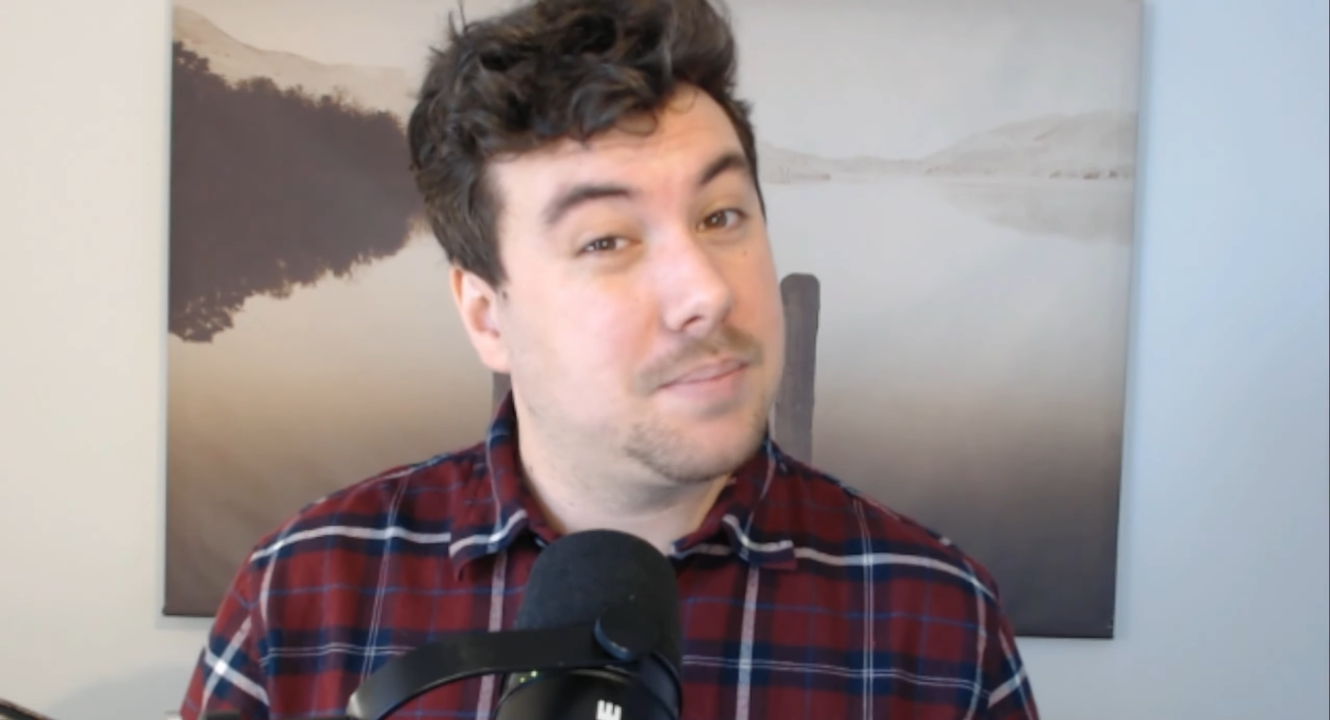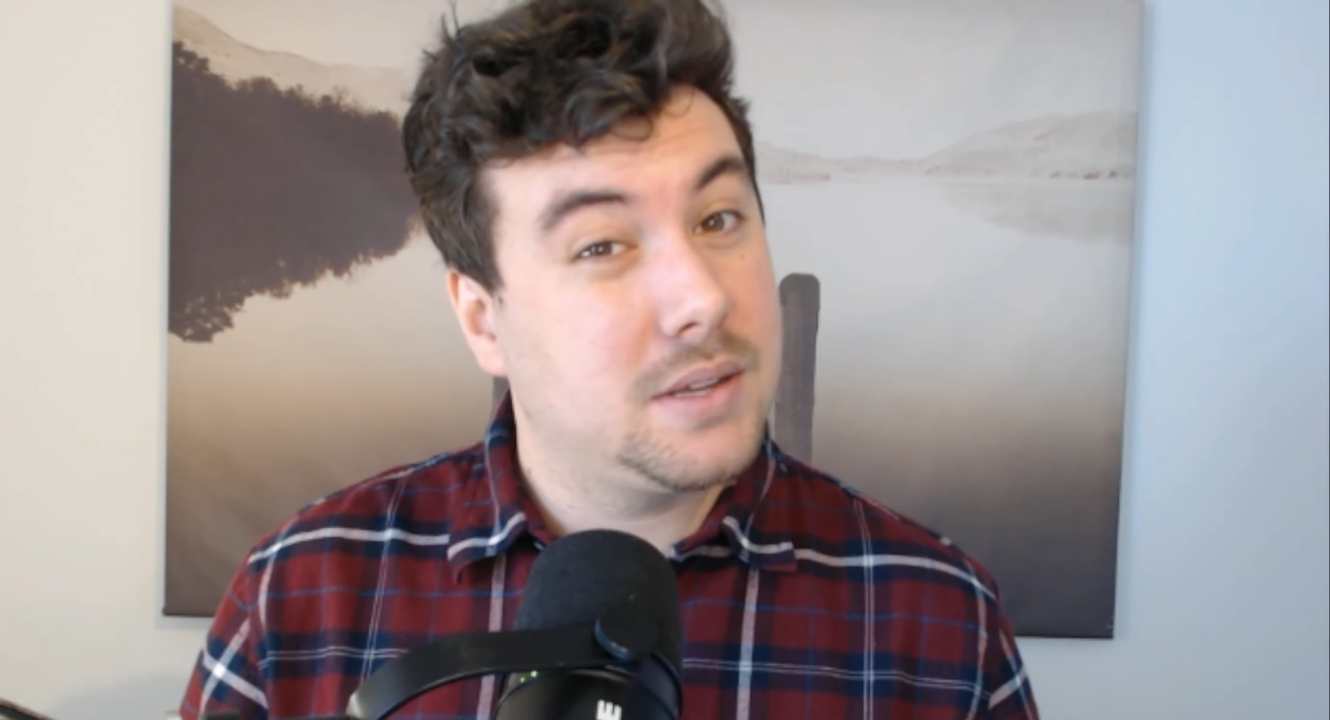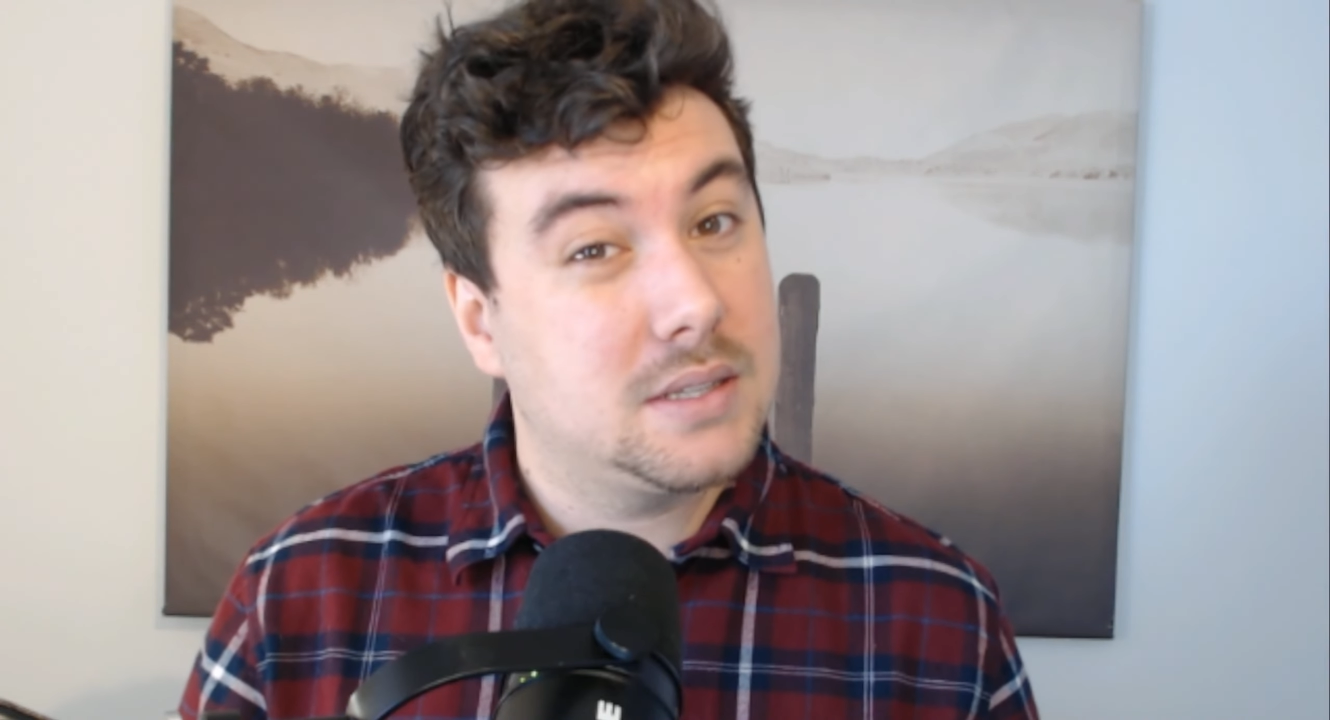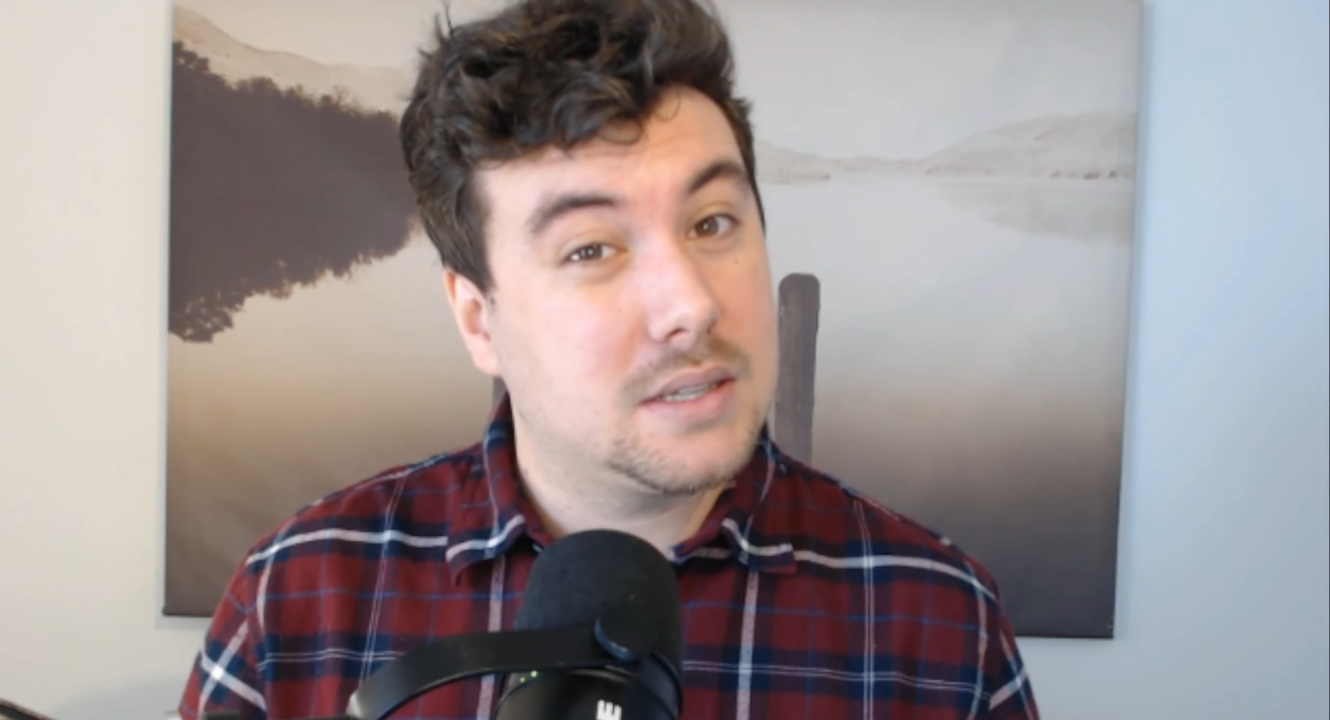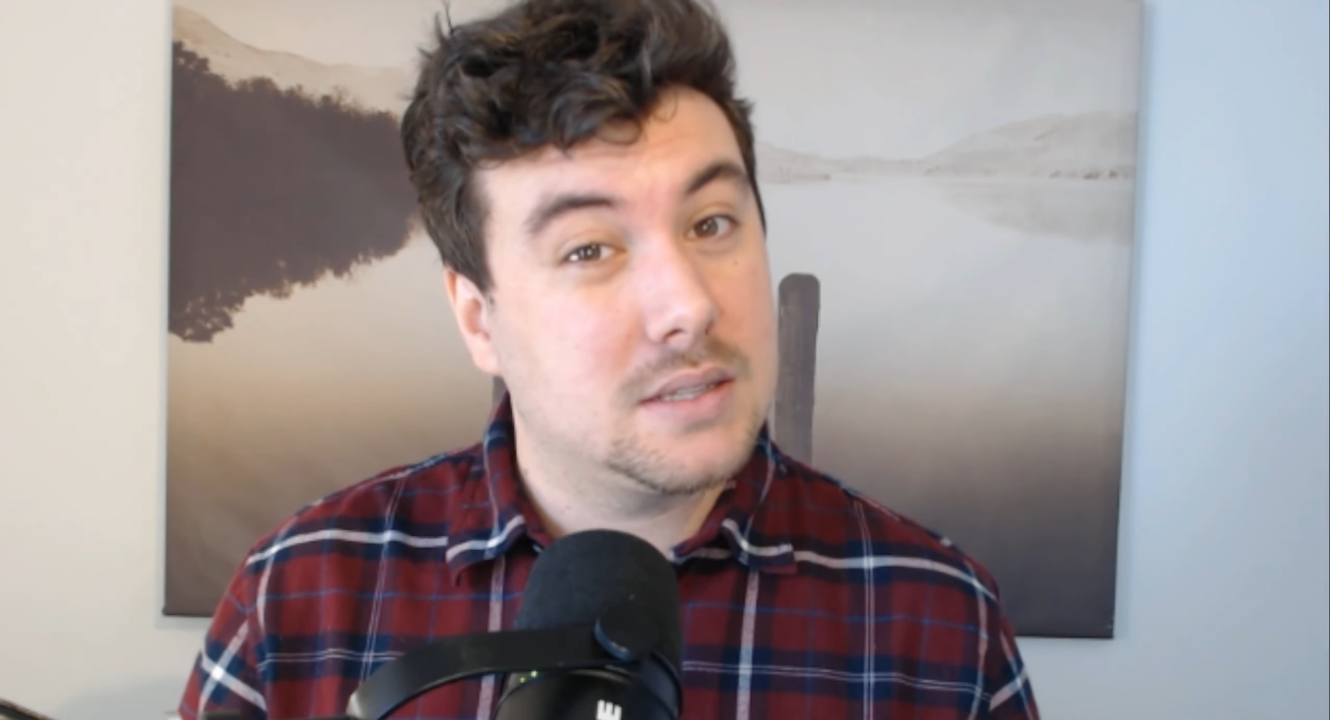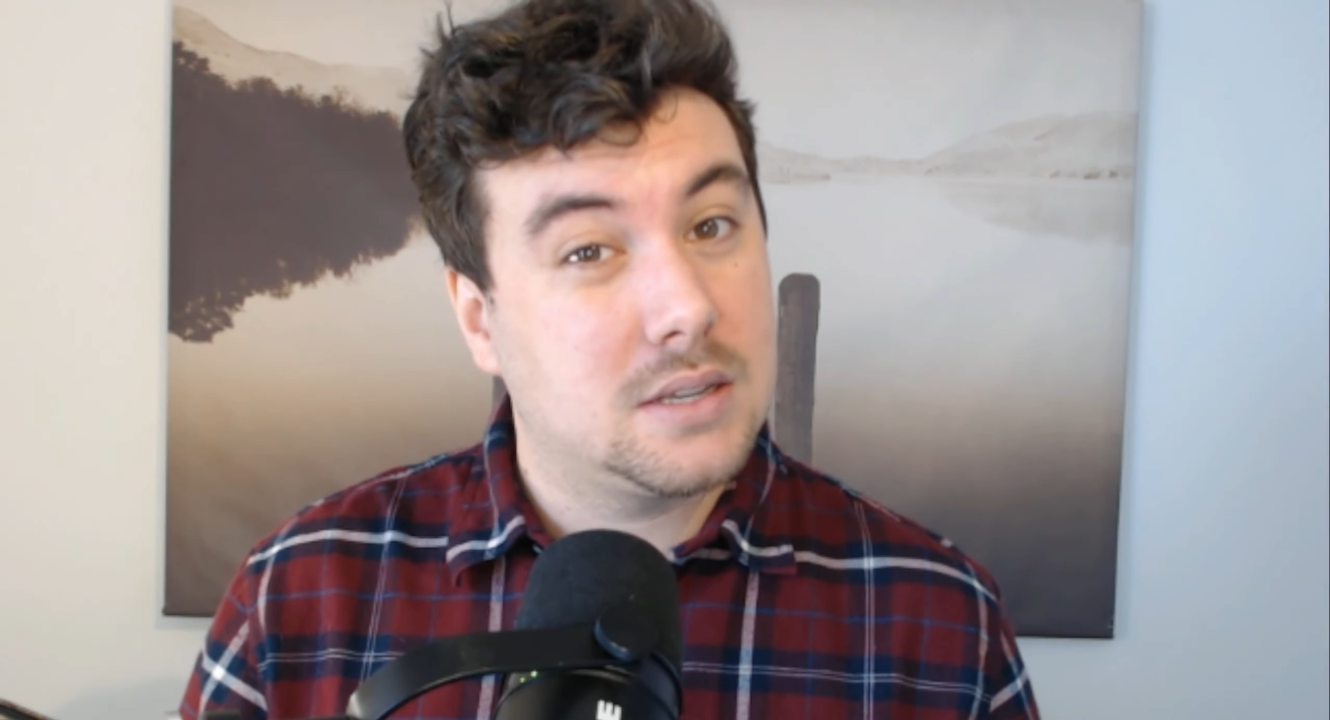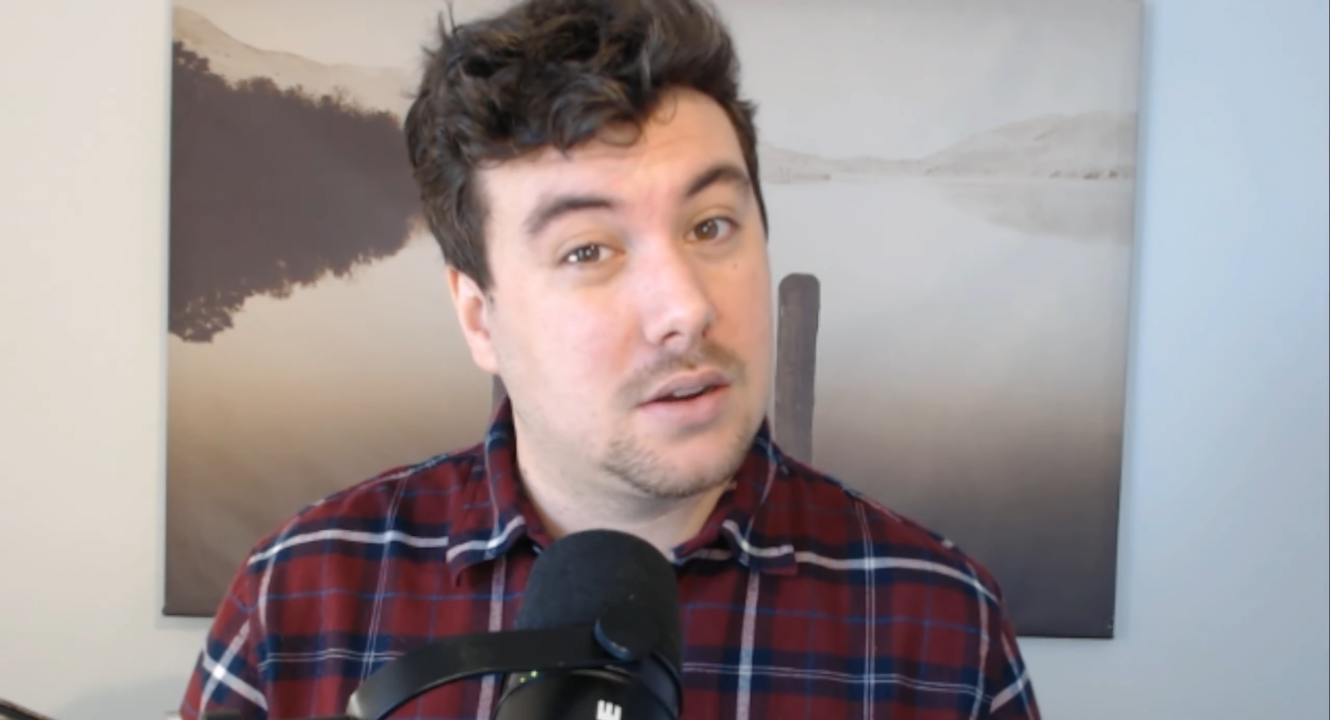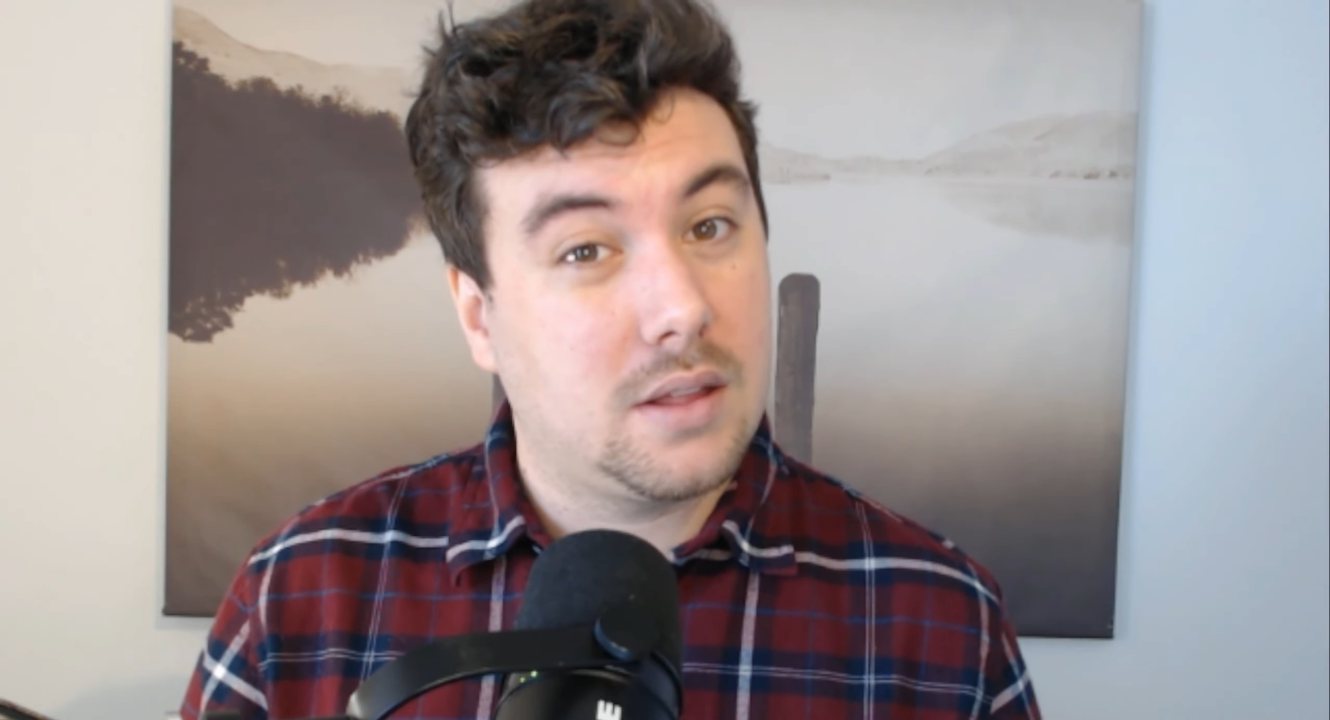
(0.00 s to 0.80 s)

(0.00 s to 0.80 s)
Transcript: please consider